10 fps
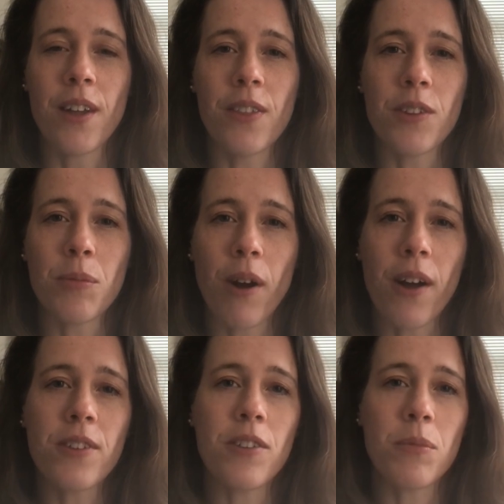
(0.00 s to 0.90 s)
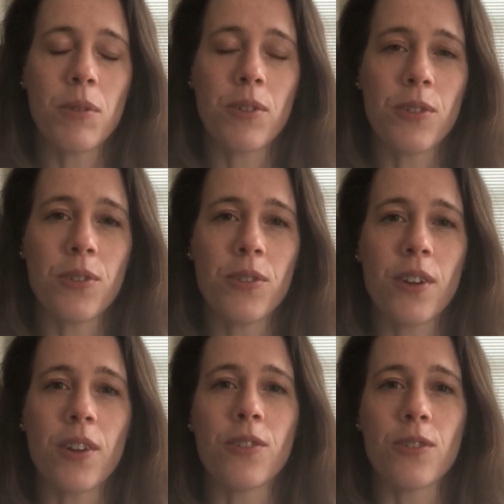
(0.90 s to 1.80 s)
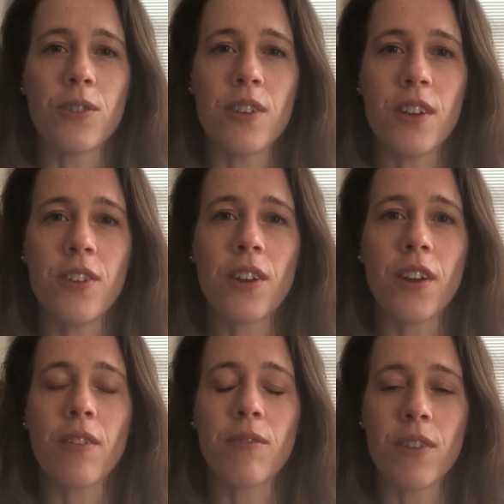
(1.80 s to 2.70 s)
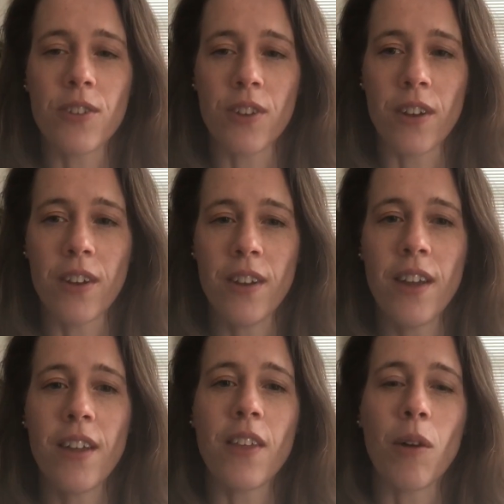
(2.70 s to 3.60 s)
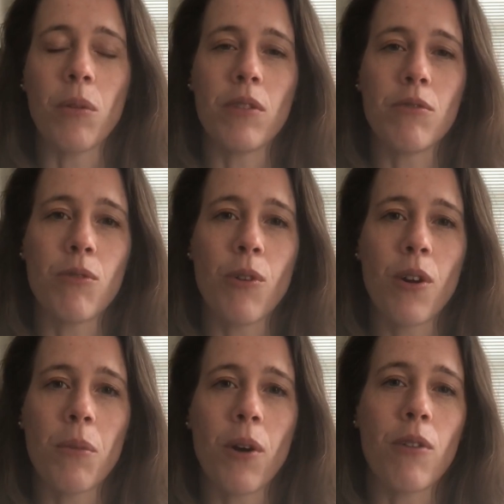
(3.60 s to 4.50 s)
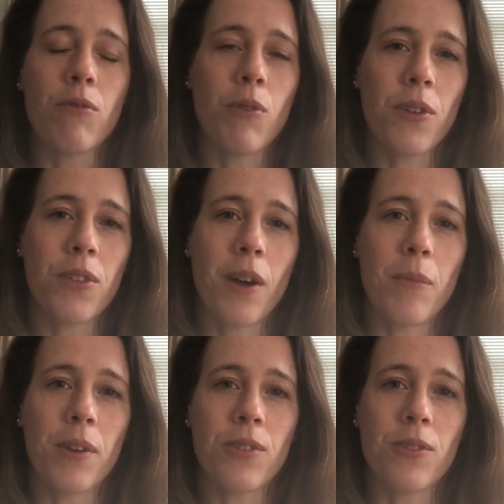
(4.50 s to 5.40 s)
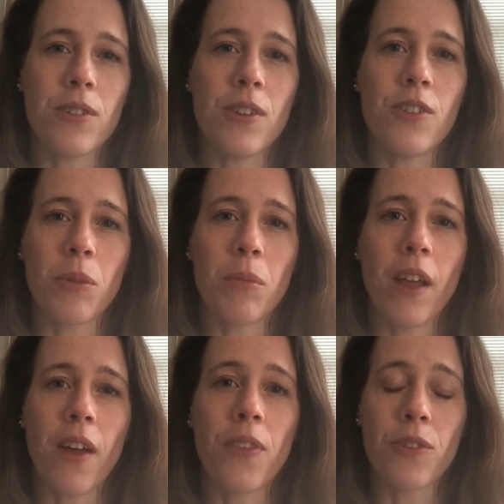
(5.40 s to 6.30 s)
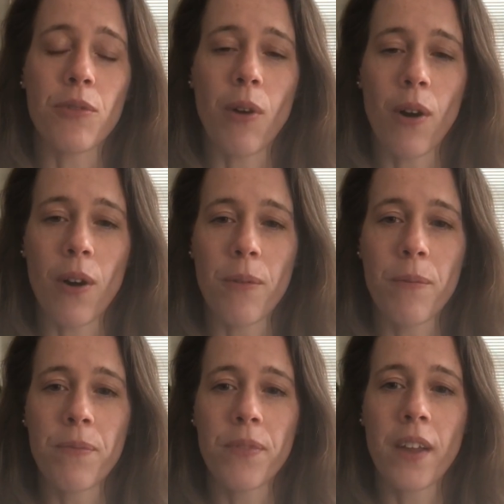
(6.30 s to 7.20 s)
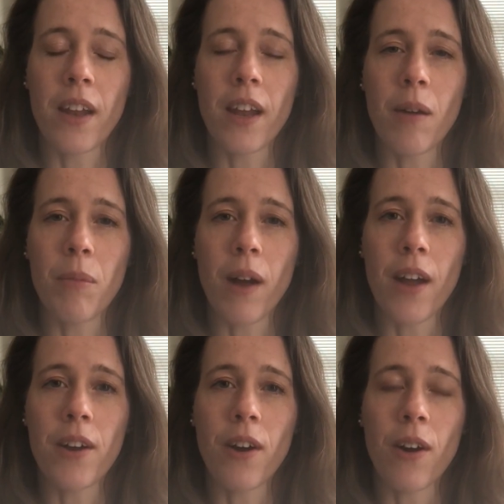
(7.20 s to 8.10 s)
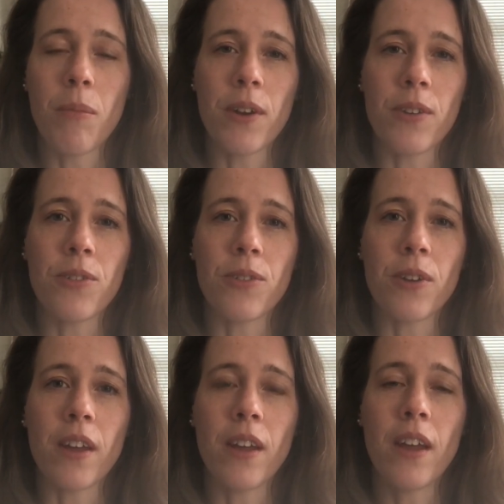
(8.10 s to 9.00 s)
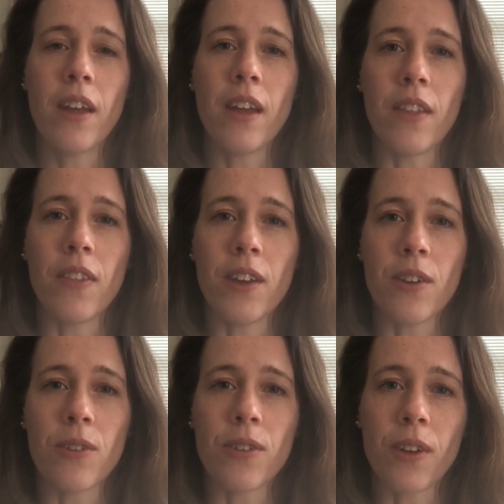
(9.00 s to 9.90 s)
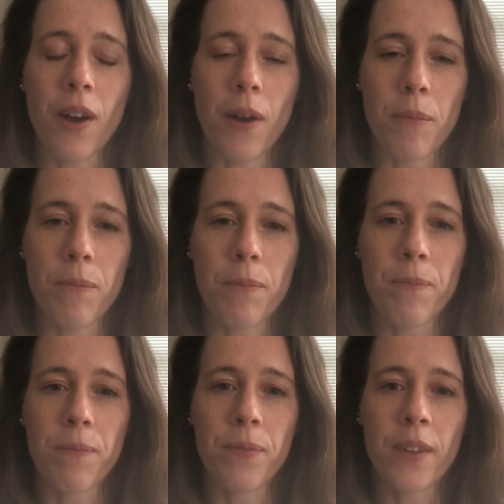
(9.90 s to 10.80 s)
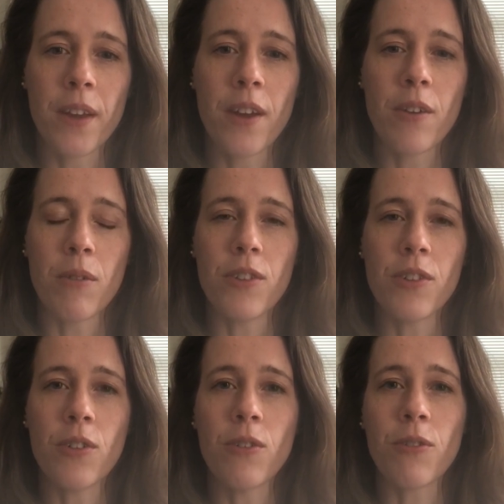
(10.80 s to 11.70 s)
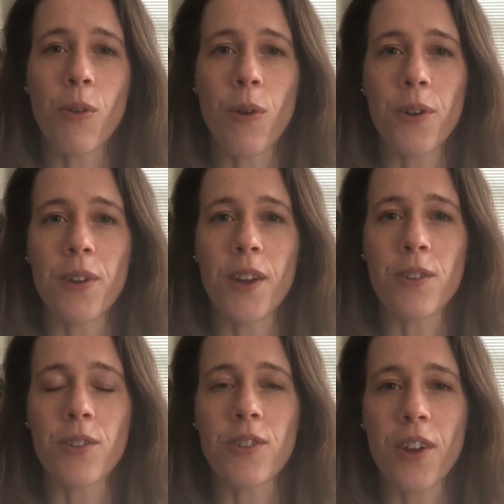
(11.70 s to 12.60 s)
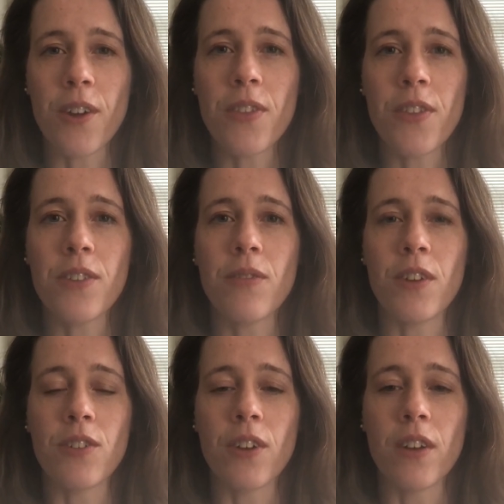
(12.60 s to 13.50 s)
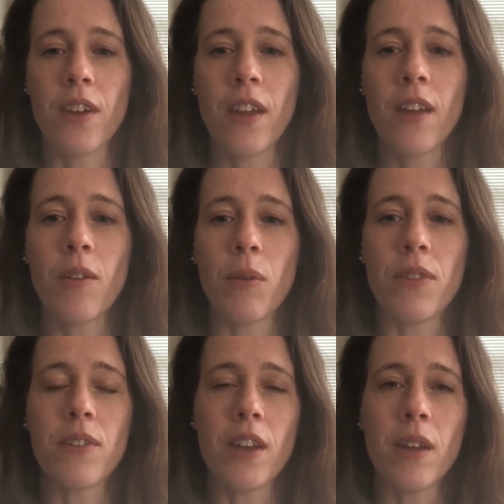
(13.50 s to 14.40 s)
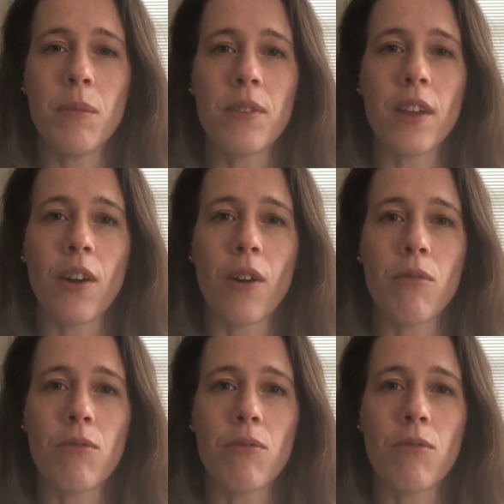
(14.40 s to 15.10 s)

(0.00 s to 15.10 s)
This process produced a strategic vision that will inform our forthcoming strategic plan this fall and help guide our ministry in the years to come. Regional coordinators shared this vision with teams in our